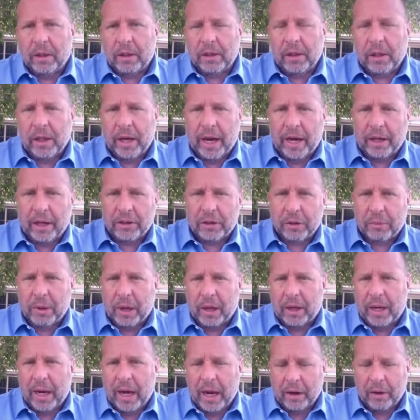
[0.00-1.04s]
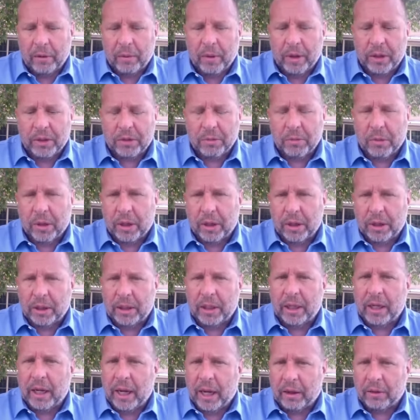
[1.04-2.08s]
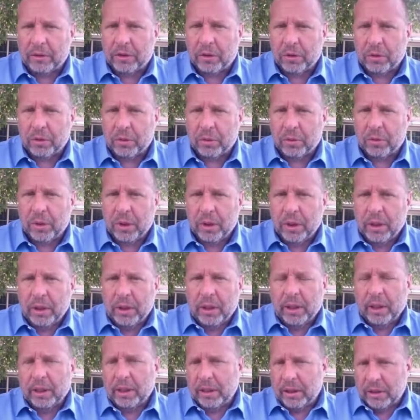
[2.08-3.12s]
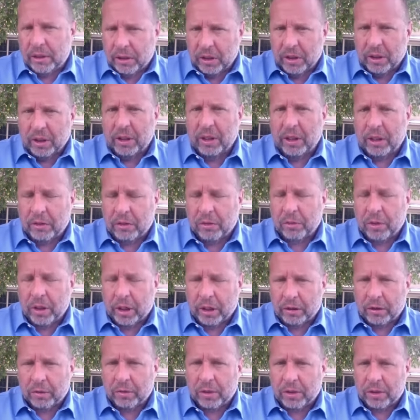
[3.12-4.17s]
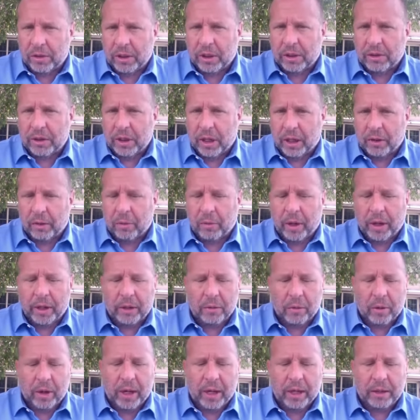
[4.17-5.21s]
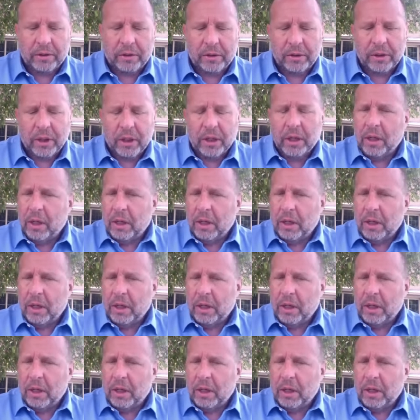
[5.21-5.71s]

class about how to raise money and how to, at least in an introductory sense, how to write grants.